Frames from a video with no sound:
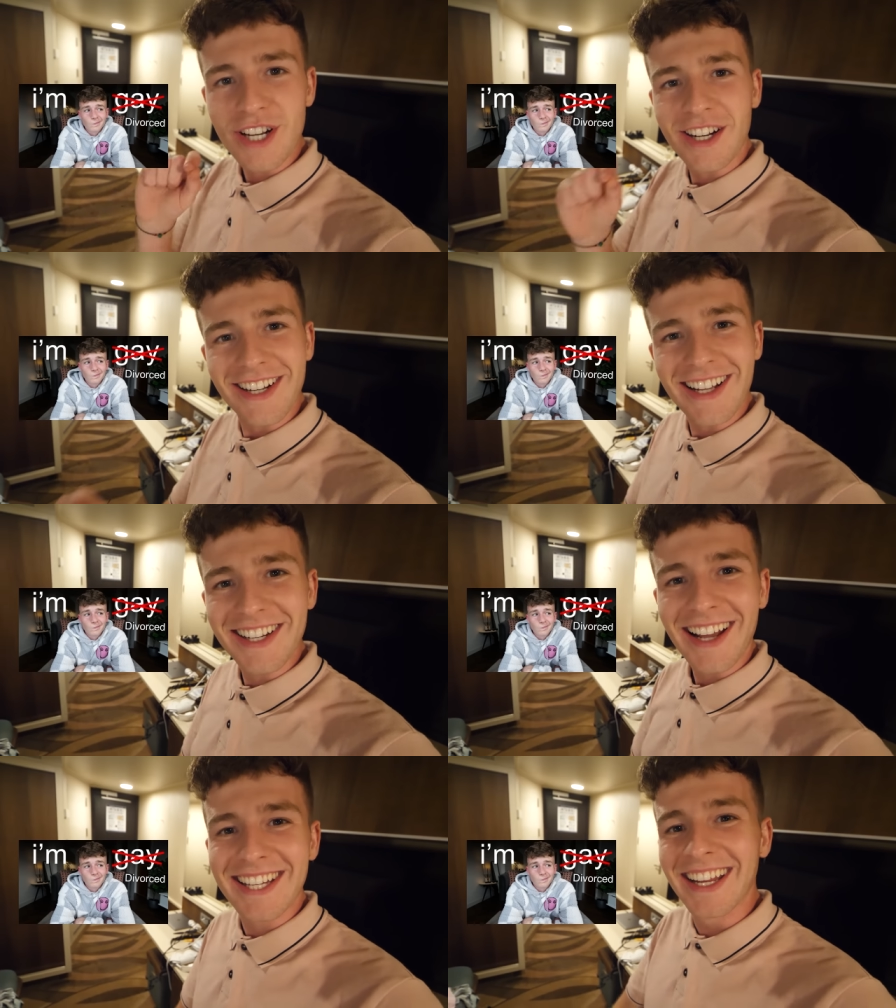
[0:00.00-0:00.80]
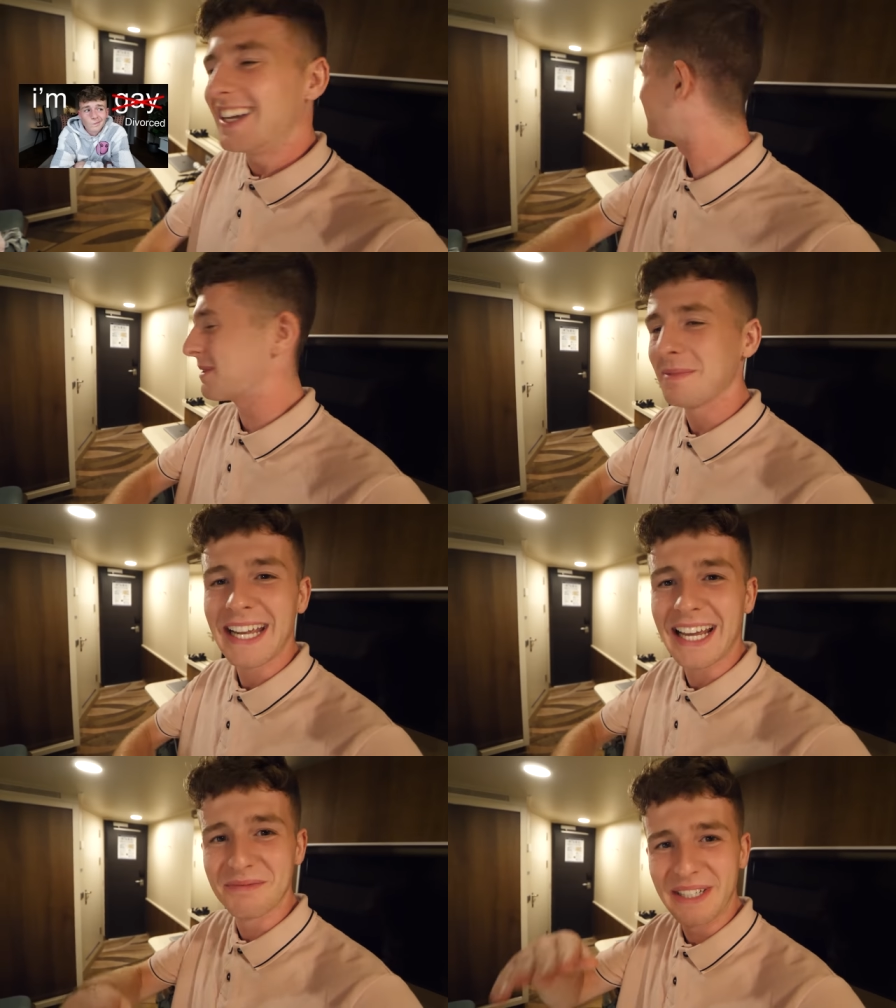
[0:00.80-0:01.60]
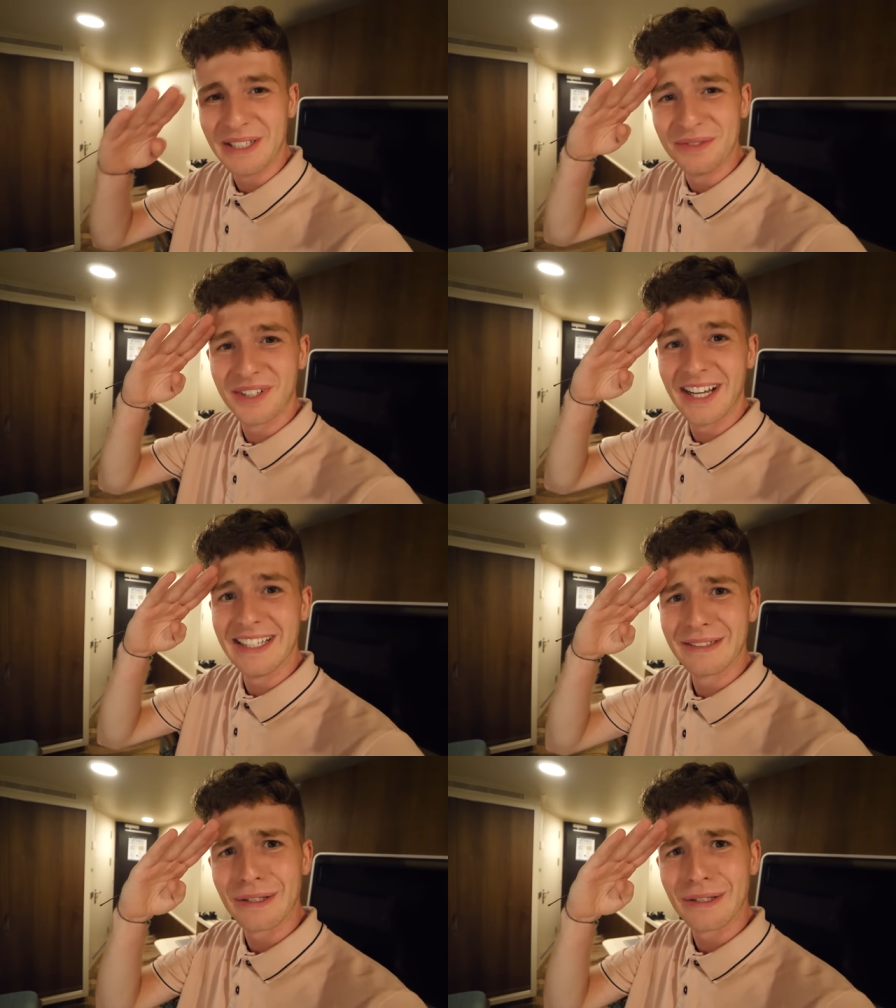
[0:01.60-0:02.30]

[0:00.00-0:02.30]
Dot dot dot. Streaming out of the overhand.